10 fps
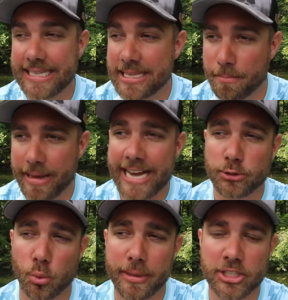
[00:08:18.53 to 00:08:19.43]
And the bass
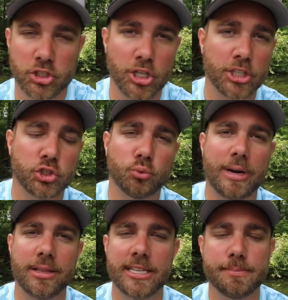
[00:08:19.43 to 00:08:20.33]
will be just
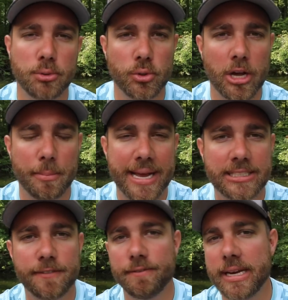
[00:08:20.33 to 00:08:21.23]
around these bluegill
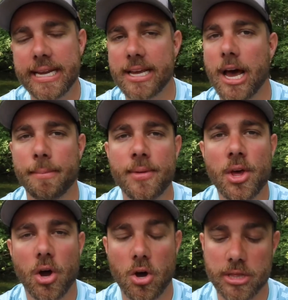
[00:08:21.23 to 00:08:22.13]
beds feeding up
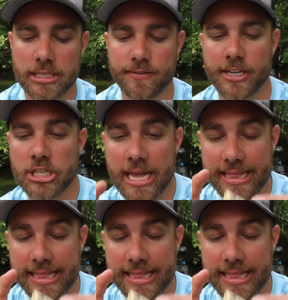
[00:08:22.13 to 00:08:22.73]
on these fish.